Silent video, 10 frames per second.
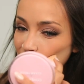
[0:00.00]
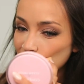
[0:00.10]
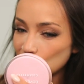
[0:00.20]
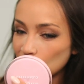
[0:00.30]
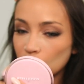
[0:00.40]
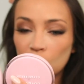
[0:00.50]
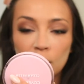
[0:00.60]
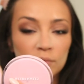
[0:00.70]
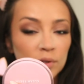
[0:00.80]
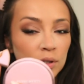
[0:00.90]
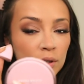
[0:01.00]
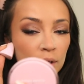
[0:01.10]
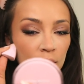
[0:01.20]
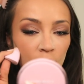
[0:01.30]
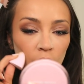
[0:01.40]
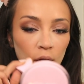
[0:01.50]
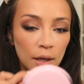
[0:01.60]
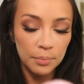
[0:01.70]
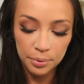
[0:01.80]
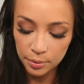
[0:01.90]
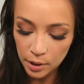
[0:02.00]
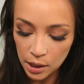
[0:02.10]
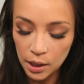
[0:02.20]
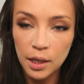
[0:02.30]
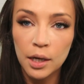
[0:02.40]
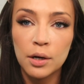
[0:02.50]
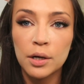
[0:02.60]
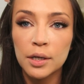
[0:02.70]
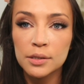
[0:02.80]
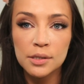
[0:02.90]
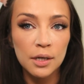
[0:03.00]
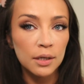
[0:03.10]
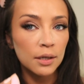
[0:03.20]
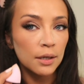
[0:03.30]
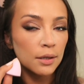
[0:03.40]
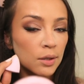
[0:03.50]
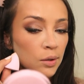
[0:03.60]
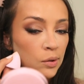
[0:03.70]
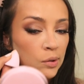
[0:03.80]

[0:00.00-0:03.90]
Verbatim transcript: to kind of clean up any areas that I need